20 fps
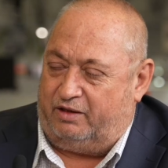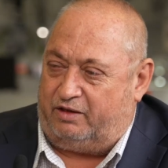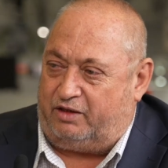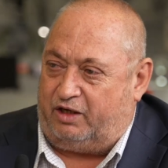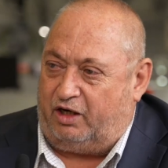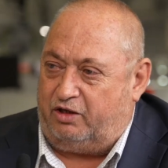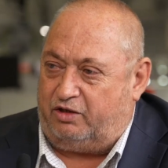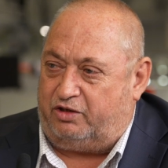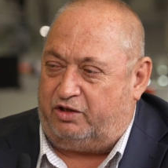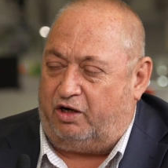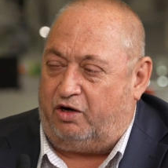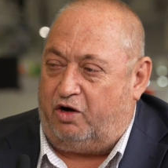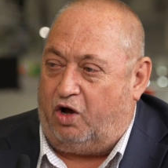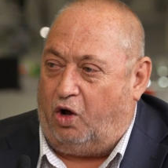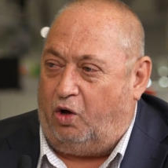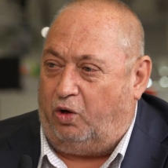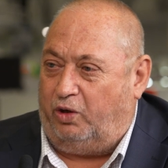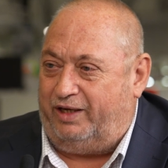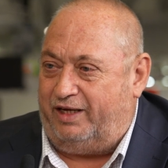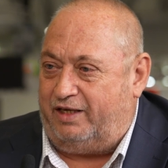So
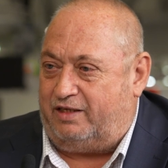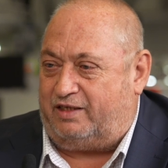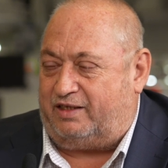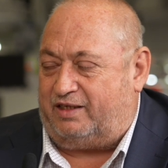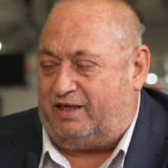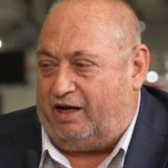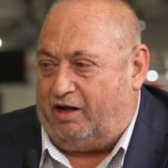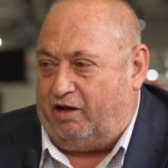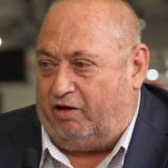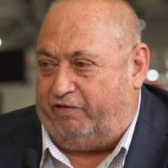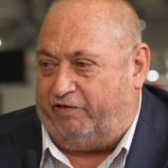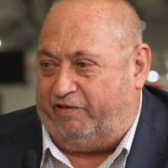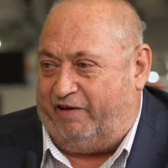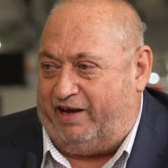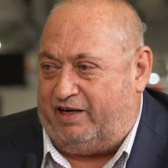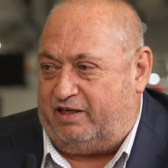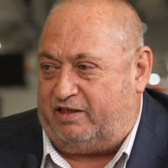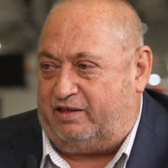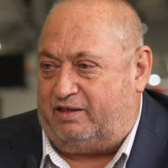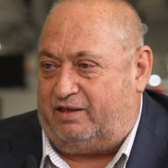gold itself
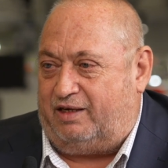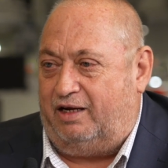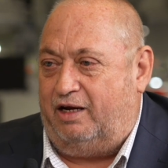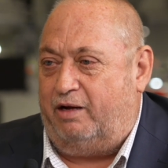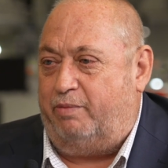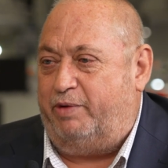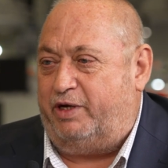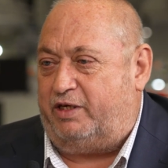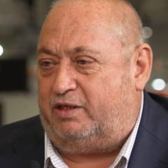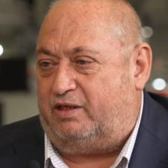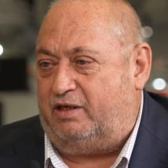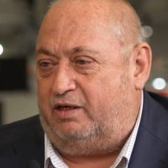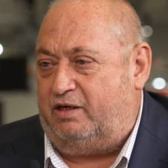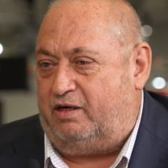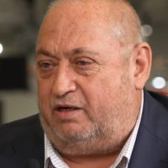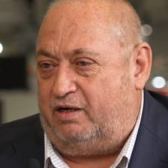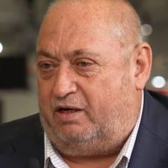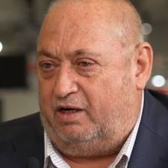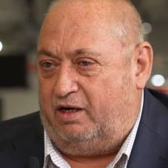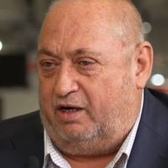has
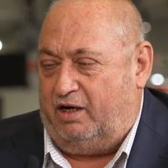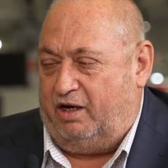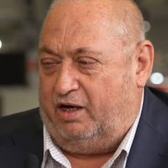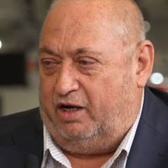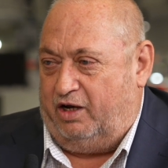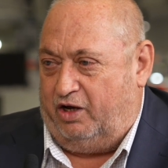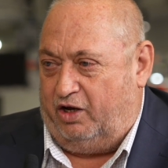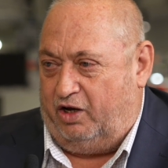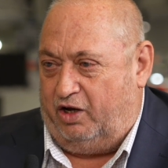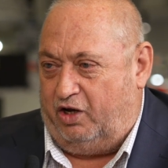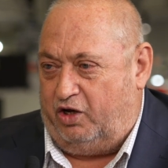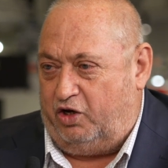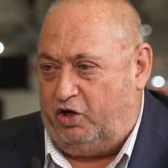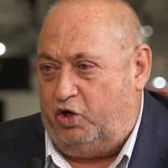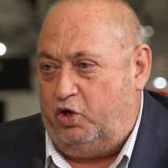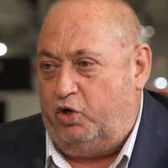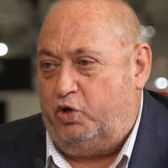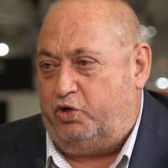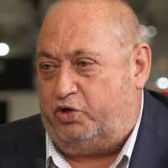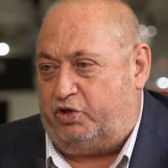limited
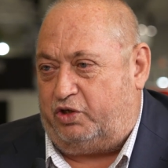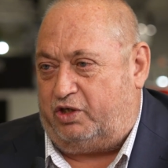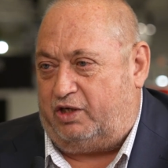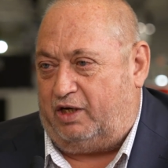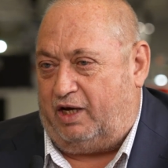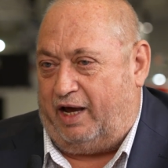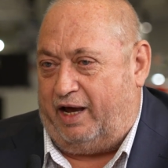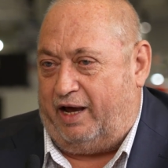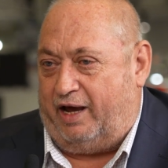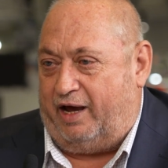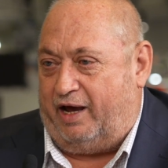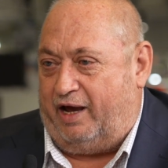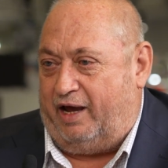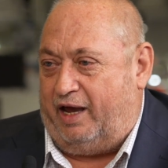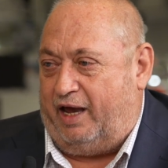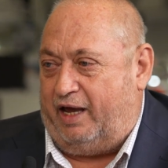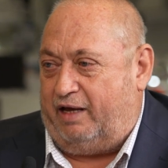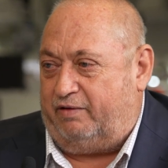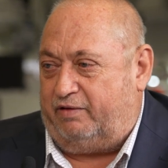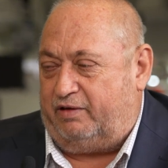use
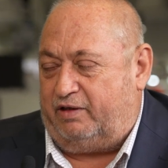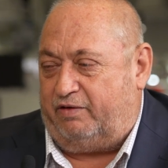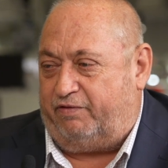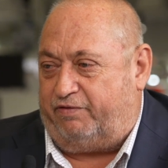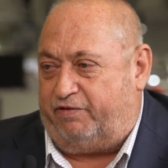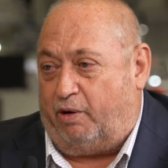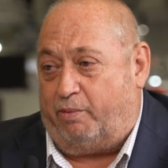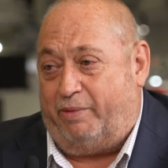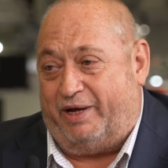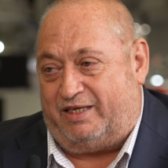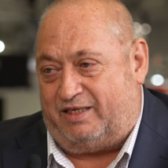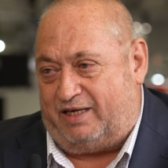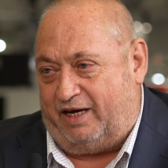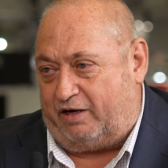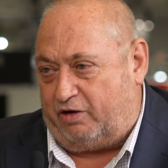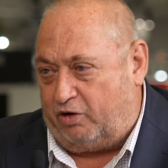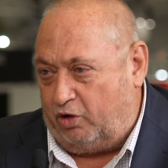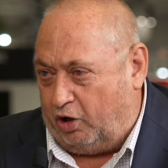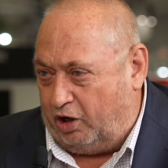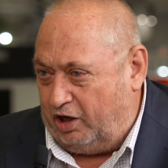from a
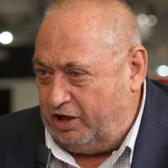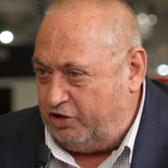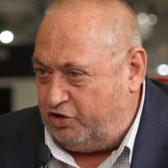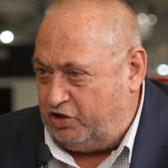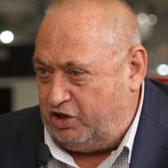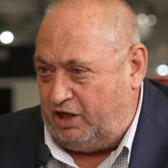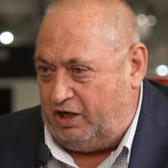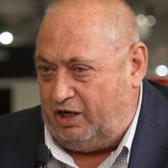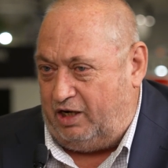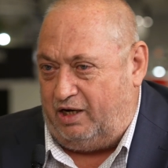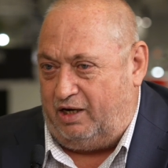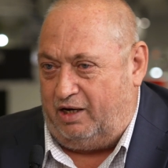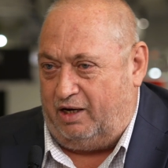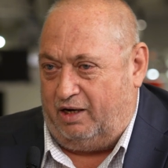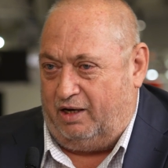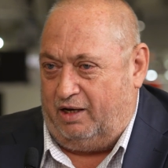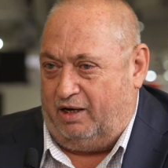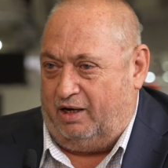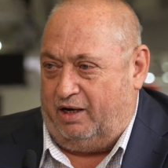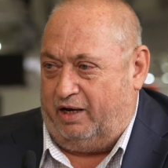technology,
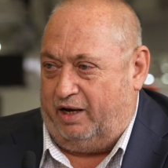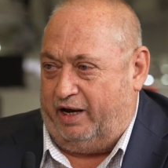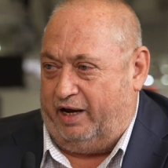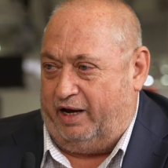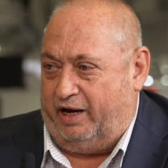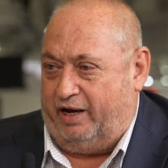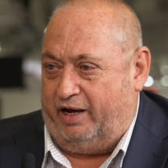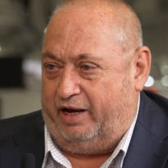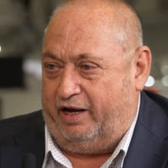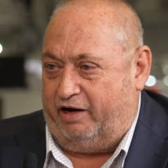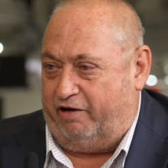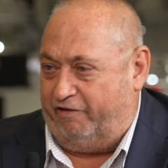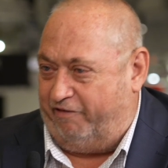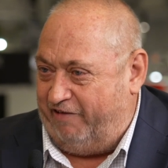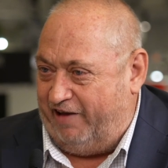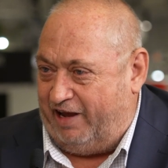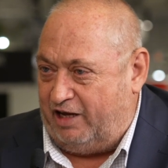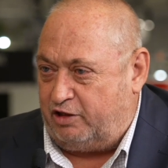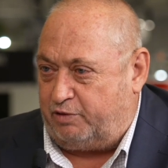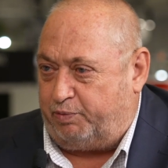a
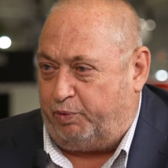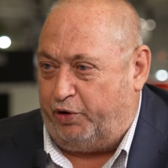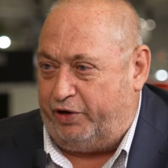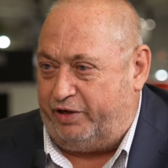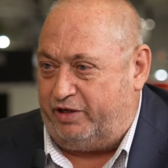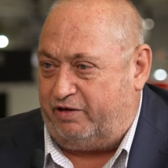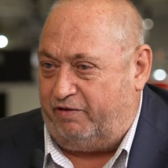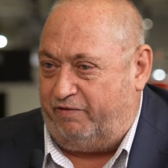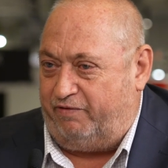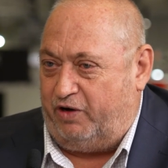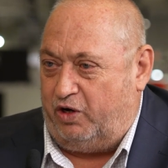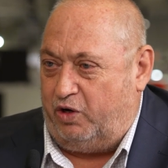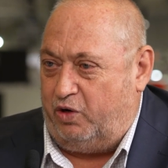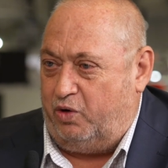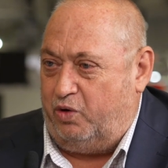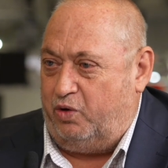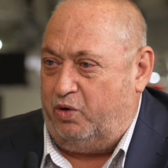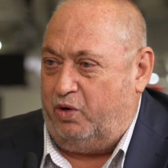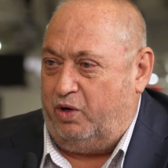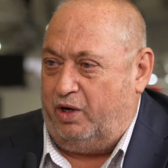defense point of
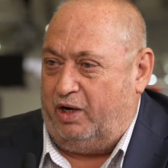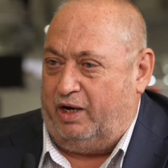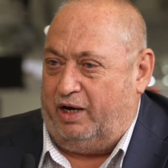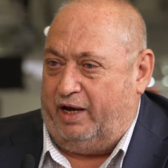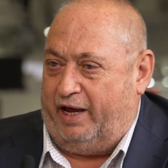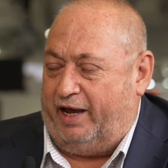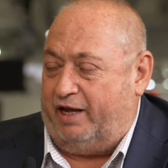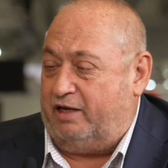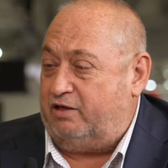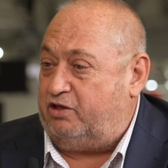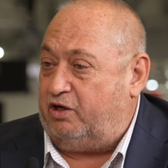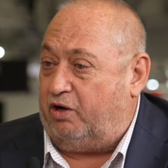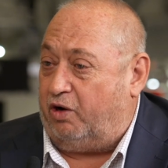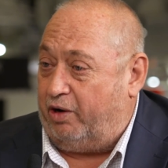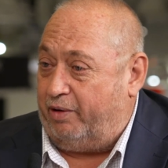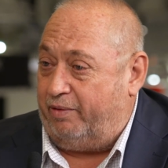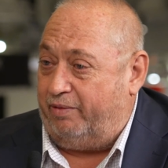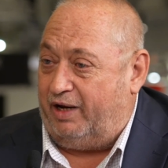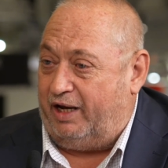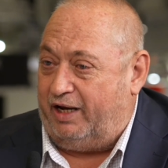view, and so
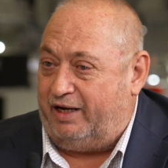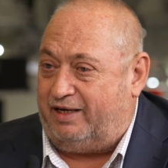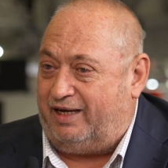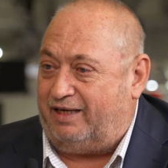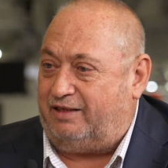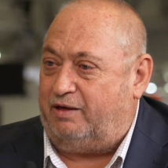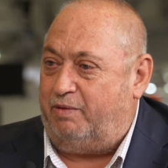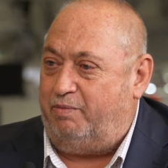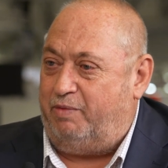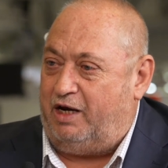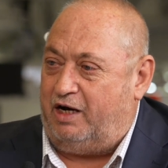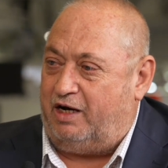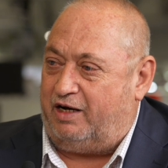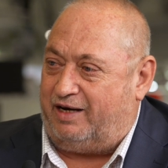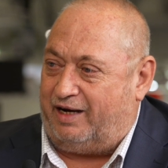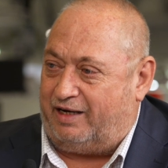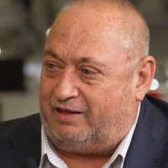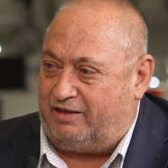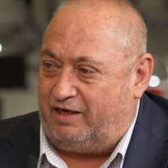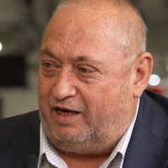on. It doesn't mean
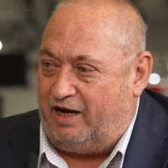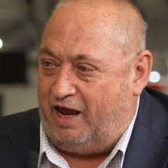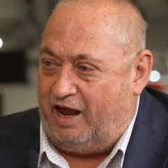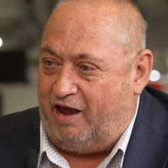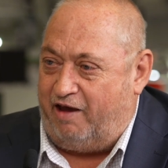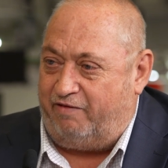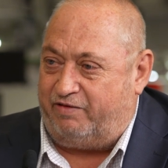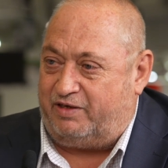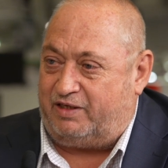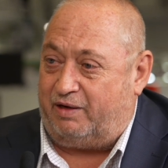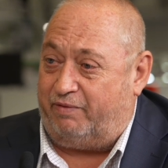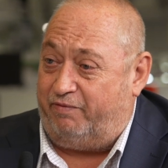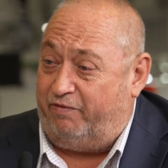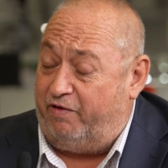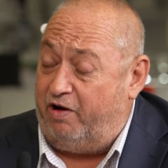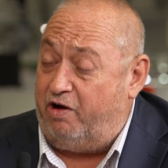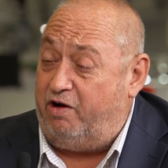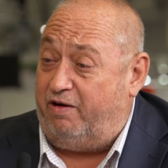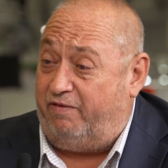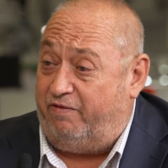it doesn't have some
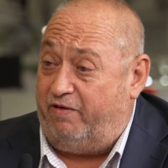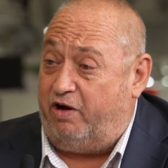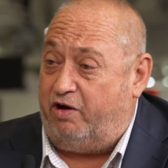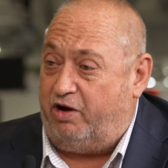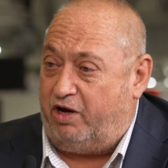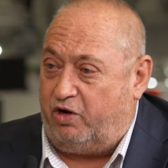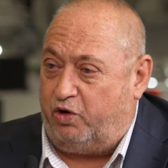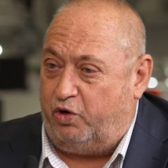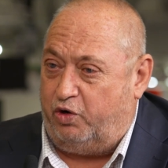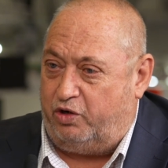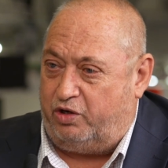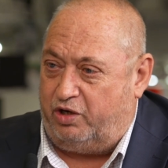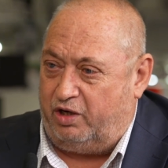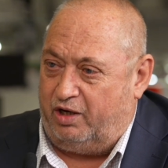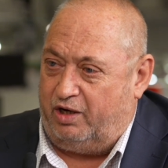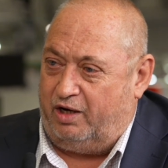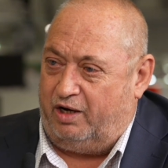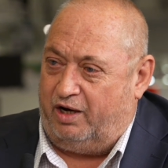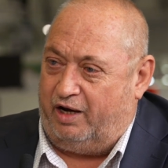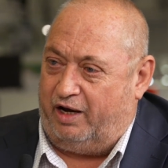very, very good
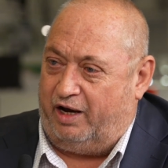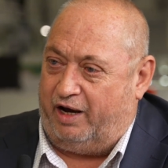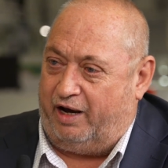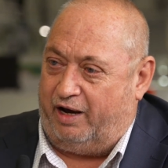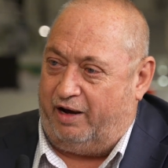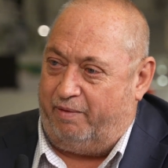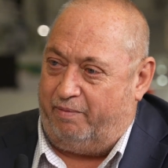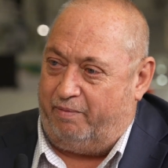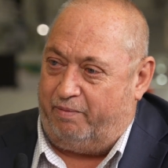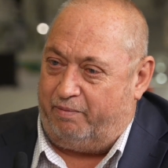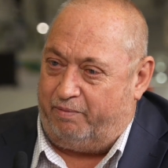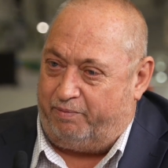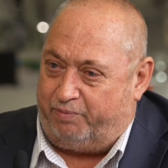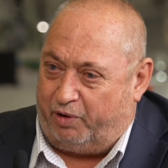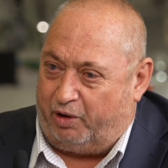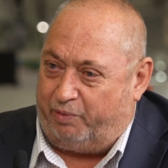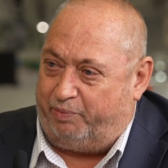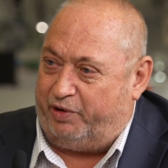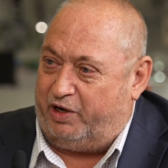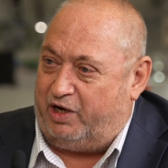
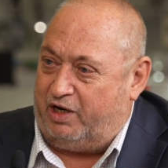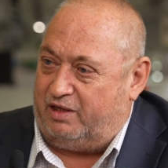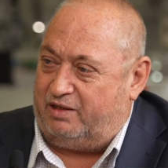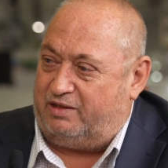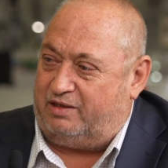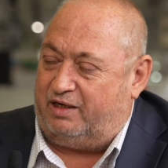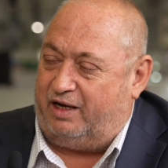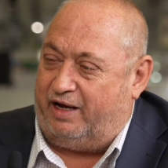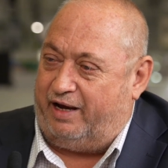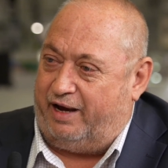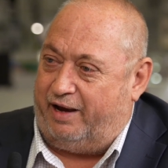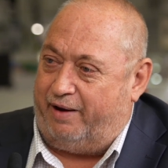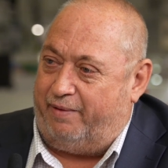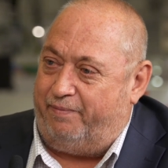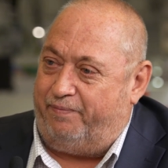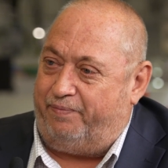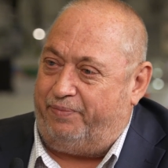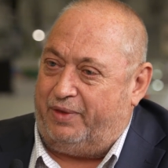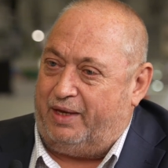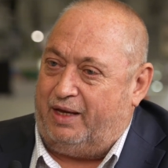properties.
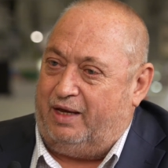In